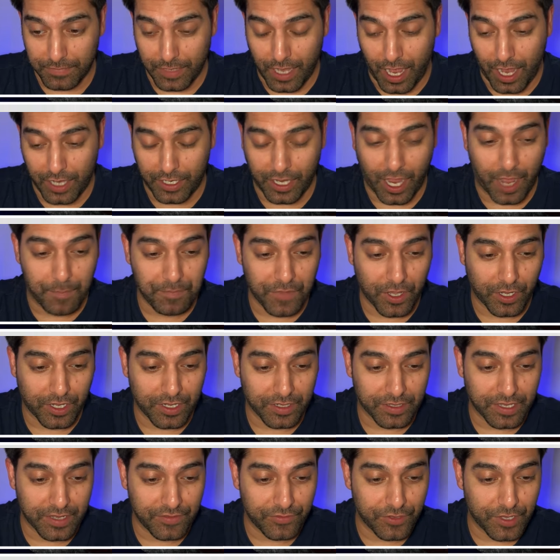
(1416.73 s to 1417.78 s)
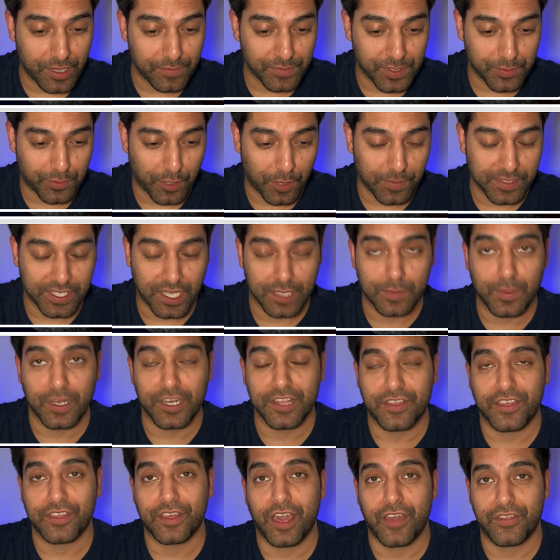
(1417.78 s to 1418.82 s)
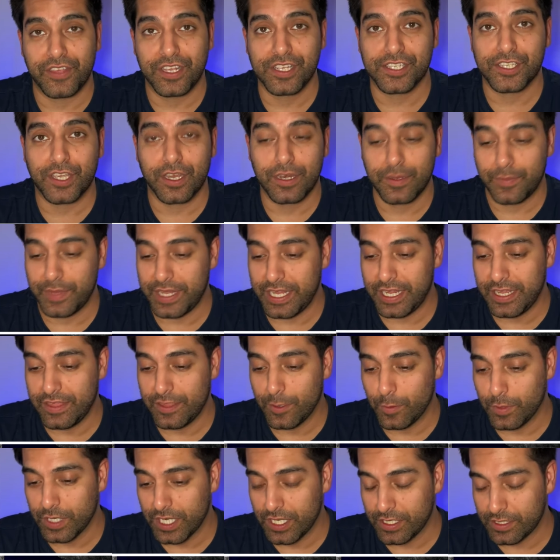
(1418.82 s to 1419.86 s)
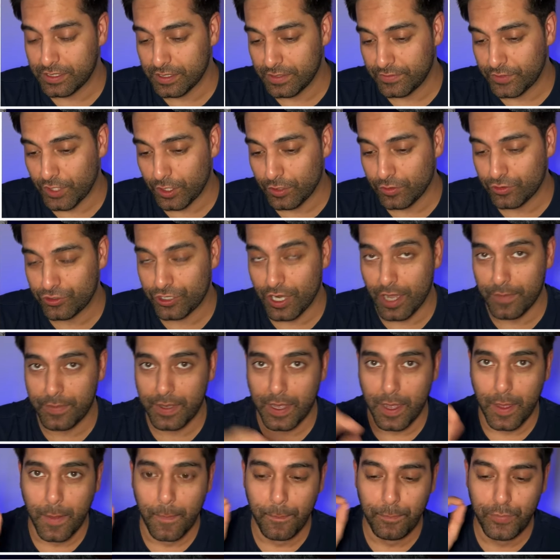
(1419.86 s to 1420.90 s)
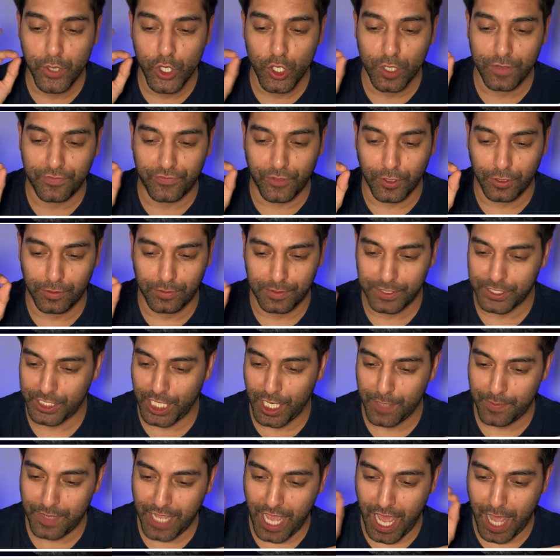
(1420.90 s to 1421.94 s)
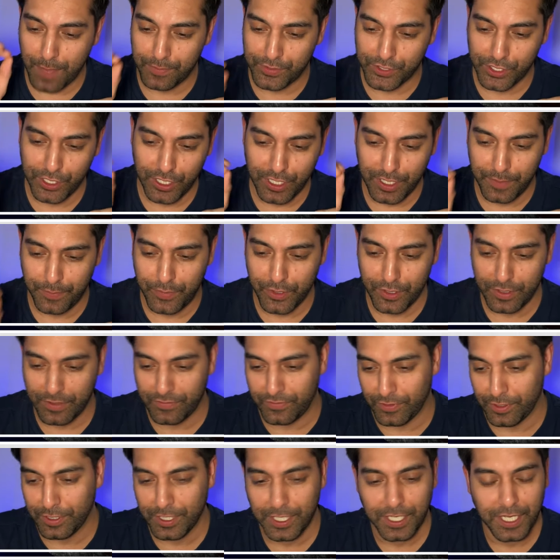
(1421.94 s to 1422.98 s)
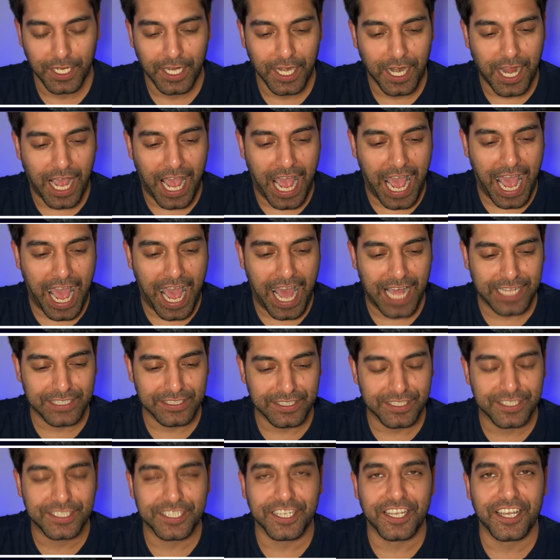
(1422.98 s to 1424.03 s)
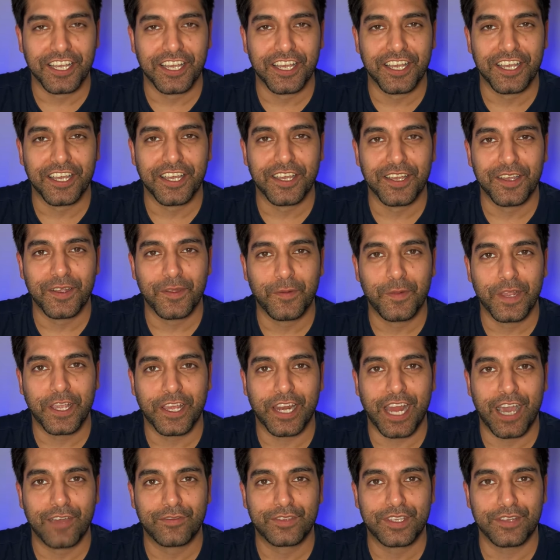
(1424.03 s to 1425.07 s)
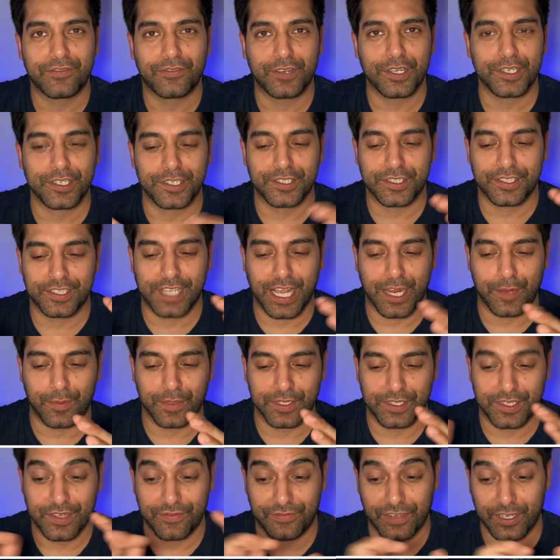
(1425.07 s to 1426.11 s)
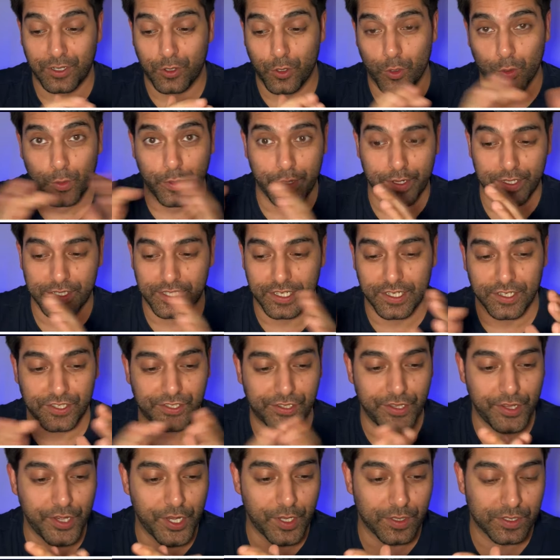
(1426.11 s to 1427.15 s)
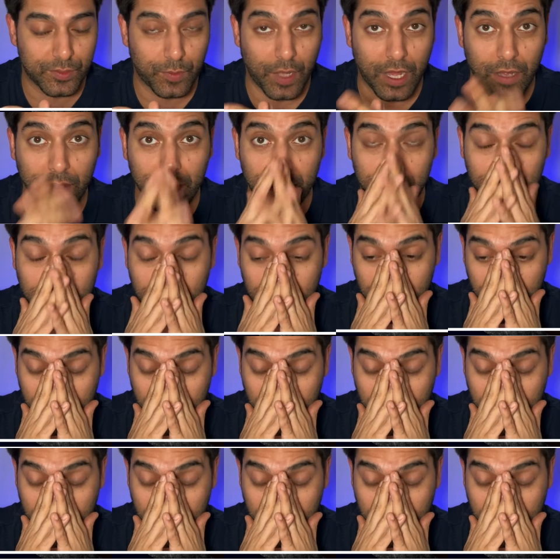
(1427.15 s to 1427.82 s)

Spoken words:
Okay, I'm not going to give you empty promises, but I think it's going to be, in the words of Donald Trump, beautiful. It's going to be absolutely beautiful. And we're going to have different segments, different corners in the studio as well.